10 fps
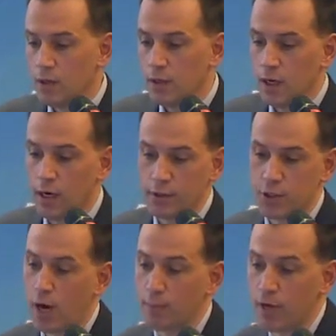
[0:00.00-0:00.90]
The
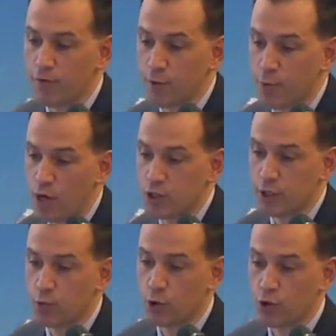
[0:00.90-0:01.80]
timeline for the
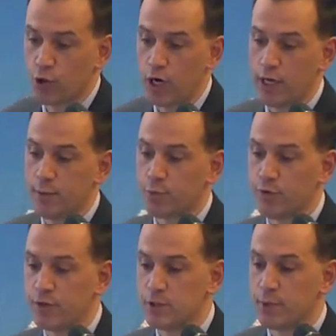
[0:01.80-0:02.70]
project, we're in
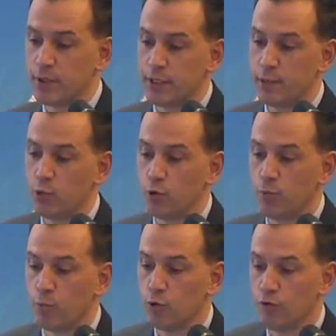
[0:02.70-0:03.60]
pre-feasibility.
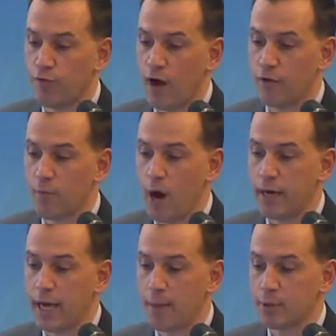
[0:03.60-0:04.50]
We'll file the
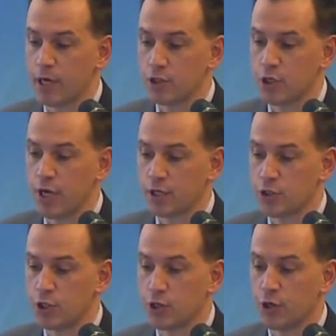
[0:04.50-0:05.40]
mining application next
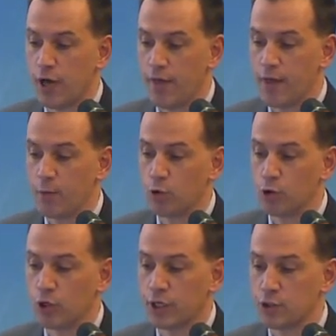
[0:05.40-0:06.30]
year, and then we'll
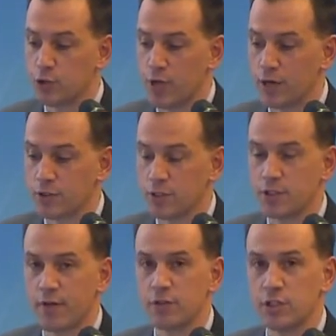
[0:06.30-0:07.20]
look at
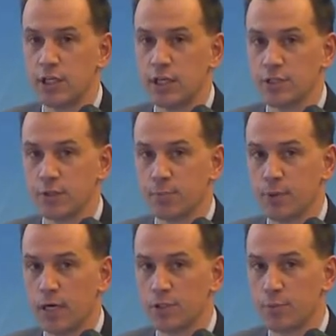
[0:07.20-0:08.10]
2017 as a
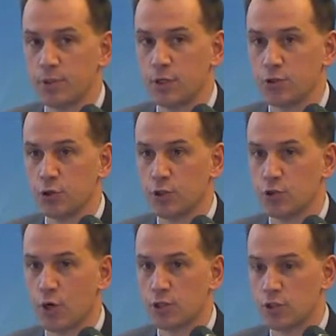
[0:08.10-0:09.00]
potential
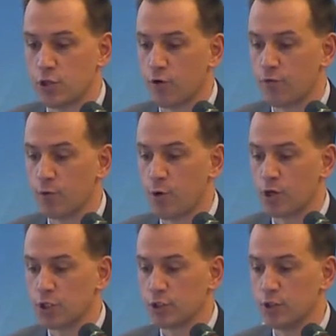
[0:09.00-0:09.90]
construction start for the
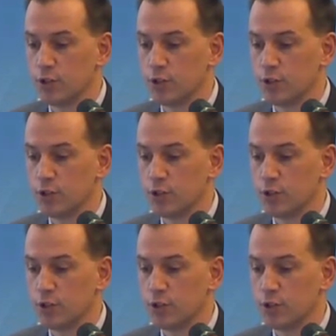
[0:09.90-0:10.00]
project.